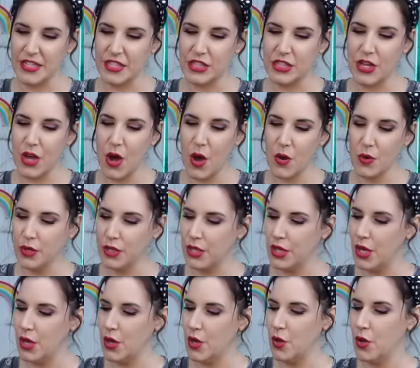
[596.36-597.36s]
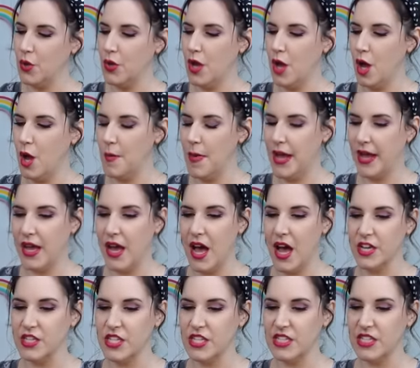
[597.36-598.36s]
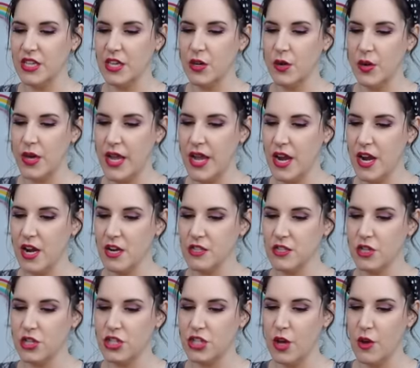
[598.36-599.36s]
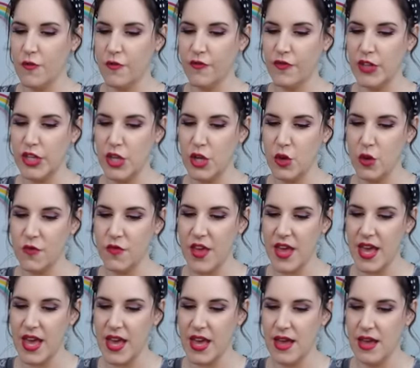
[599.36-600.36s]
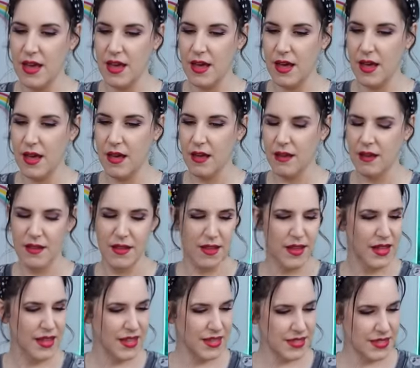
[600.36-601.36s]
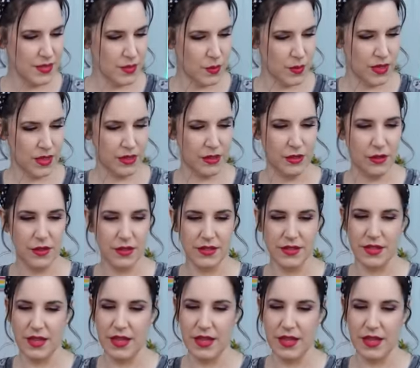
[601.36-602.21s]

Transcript: It's so cute. Oh my gosh, its little ears are so floofy. Is this what it looks